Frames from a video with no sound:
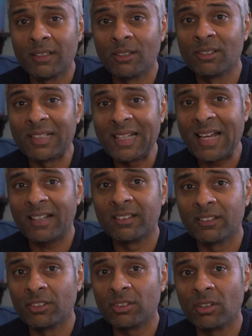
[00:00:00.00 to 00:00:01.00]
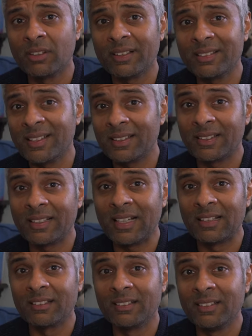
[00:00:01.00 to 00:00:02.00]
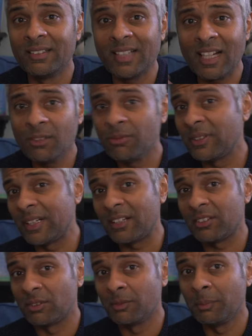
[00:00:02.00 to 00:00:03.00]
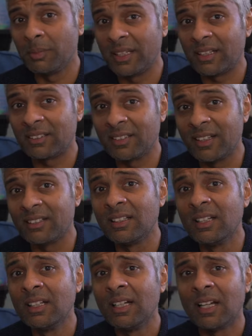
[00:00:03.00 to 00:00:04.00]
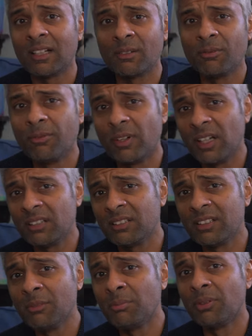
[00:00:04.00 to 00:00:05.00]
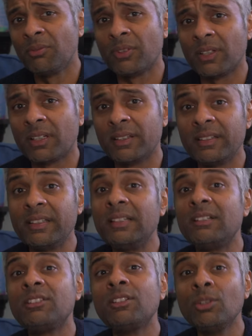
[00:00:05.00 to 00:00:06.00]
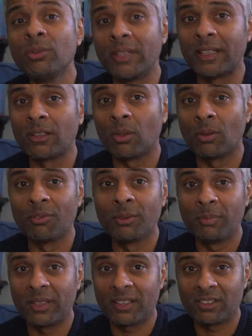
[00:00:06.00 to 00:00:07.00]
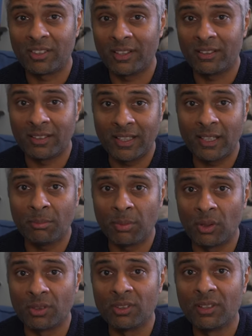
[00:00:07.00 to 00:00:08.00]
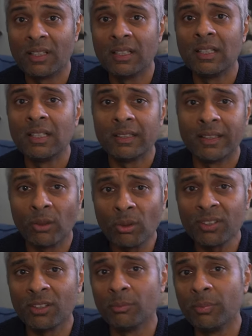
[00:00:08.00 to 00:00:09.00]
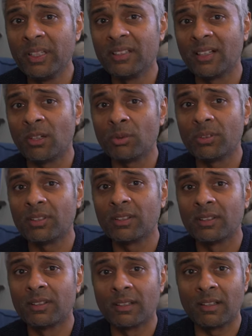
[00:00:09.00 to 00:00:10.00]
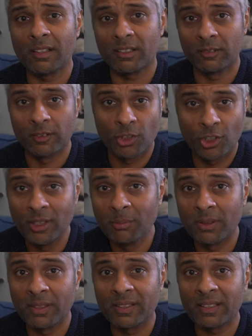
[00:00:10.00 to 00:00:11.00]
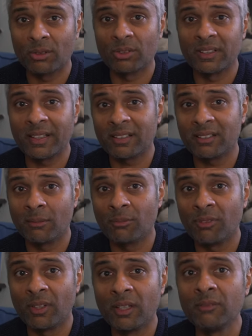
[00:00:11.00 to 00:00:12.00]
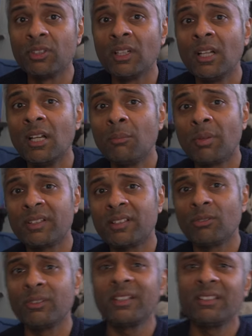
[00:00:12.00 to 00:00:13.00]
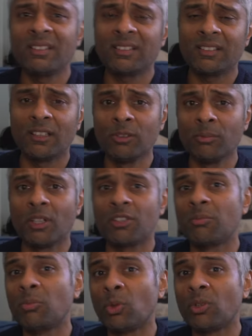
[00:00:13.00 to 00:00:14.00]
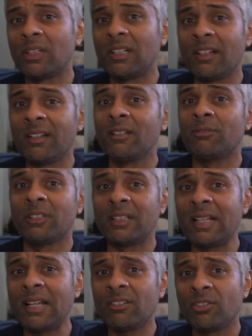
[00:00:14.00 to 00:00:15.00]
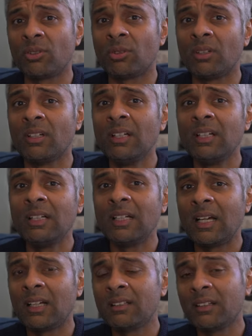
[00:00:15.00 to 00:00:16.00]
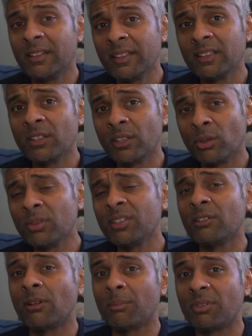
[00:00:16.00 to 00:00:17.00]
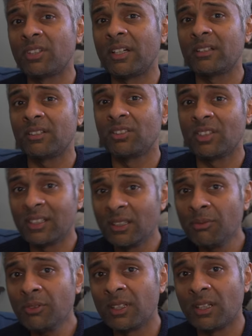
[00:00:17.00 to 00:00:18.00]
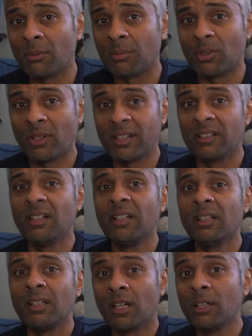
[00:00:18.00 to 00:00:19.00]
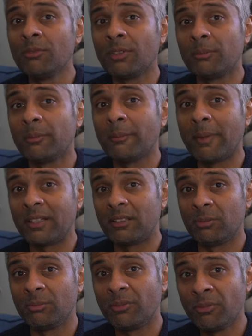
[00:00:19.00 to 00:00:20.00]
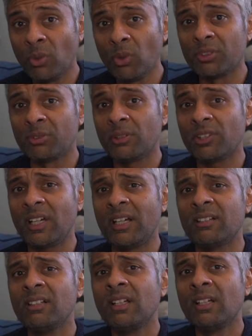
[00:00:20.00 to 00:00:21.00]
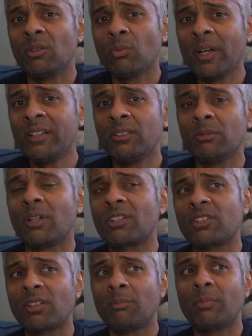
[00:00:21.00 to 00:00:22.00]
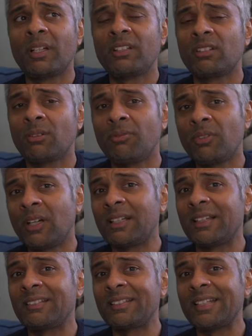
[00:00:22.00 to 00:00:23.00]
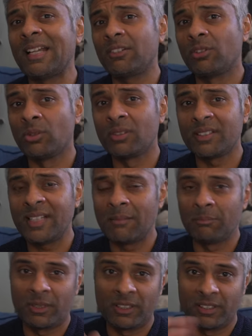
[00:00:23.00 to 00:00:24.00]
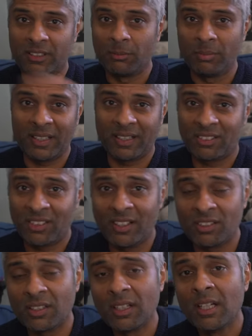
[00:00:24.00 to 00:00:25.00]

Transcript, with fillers: Those lack the sonic technicalities and finesse of the PX8, and I vastly prefer the tuning of the PX8 to the AirPods. They also beat out the likes of the cheaper 1000XM5s by sounding so much more alive and natural, and I think they also represent a significant upgrade over the Momentum 4s, which had way too much sub bass and a far less natural timbre than the PX8s.